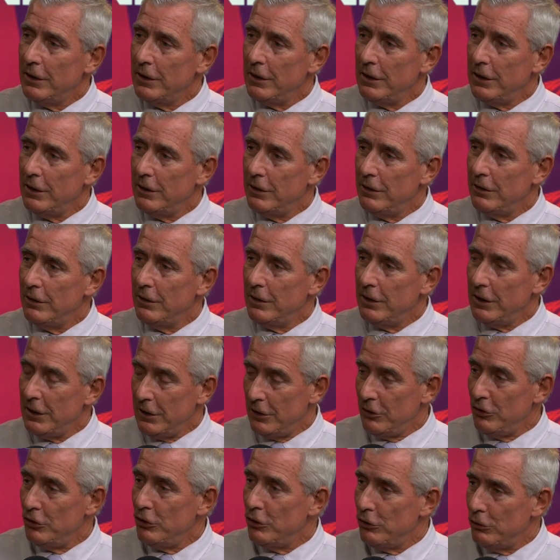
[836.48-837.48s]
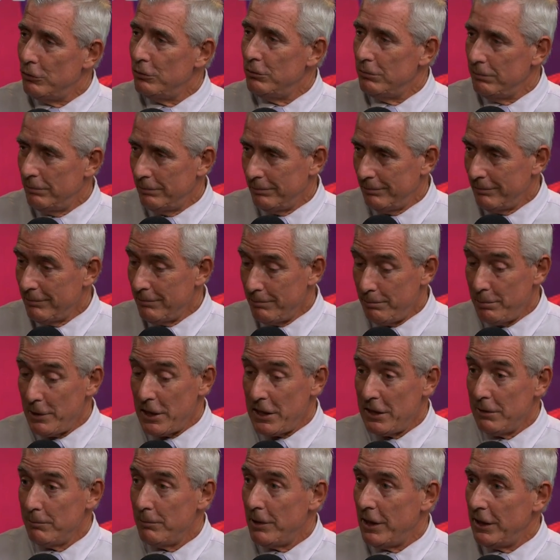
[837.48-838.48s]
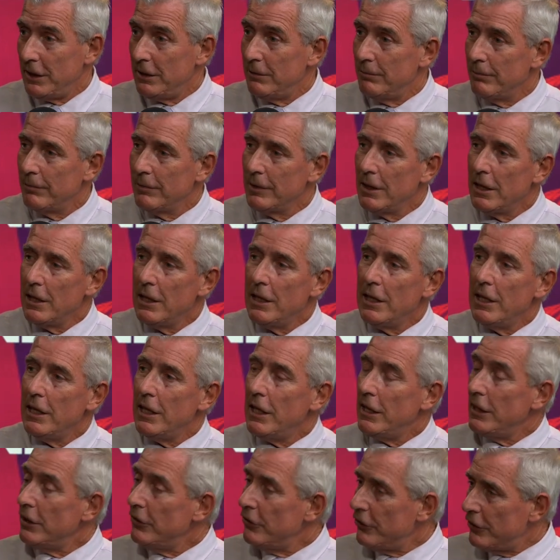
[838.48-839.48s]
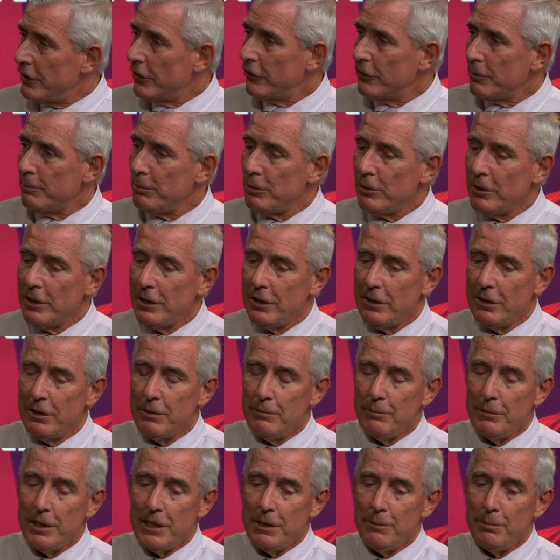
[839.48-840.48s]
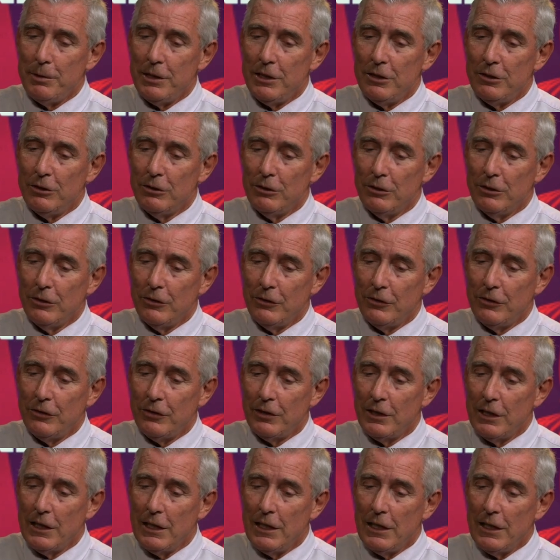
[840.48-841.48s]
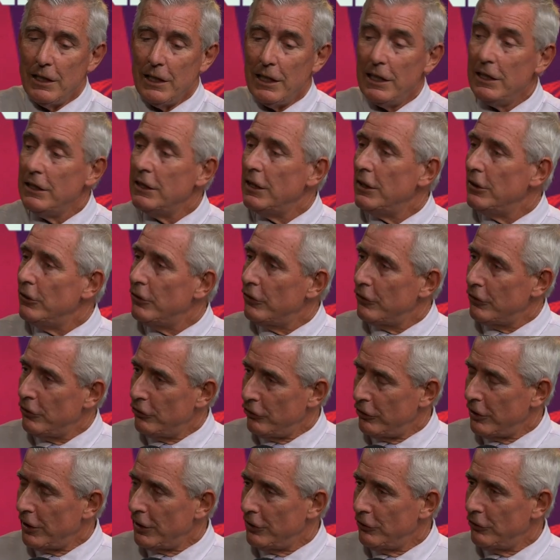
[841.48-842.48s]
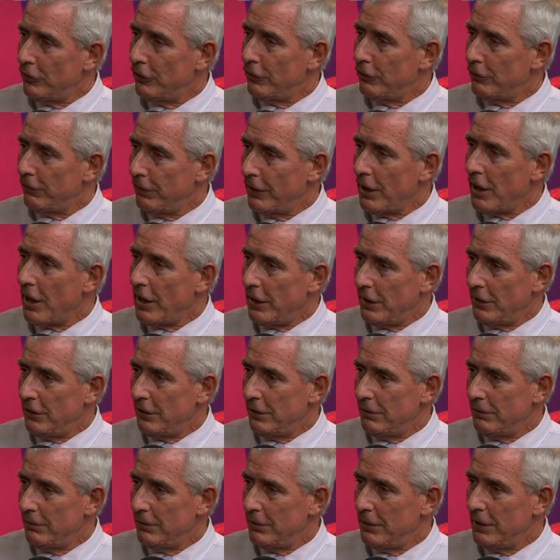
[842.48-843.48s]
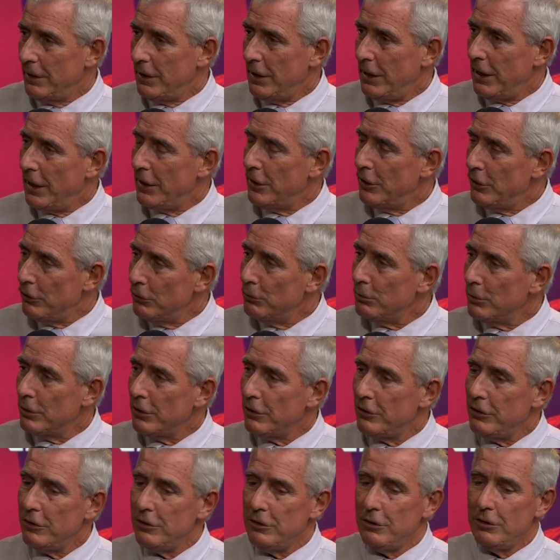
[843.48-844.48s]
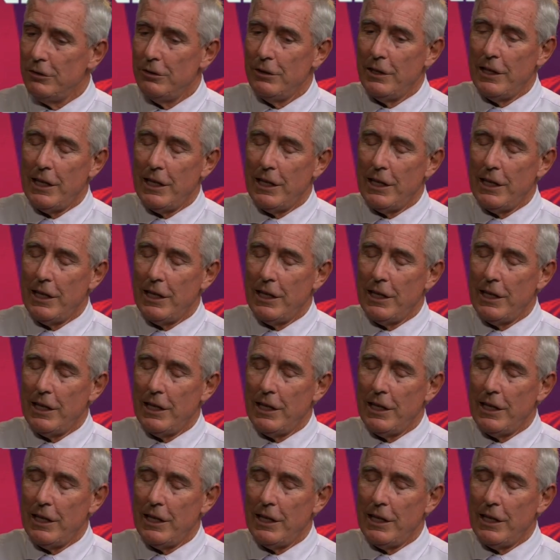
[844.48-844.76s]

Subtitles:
in you, being me. And he's disappointed in me because he needs to change his flight. And in order to do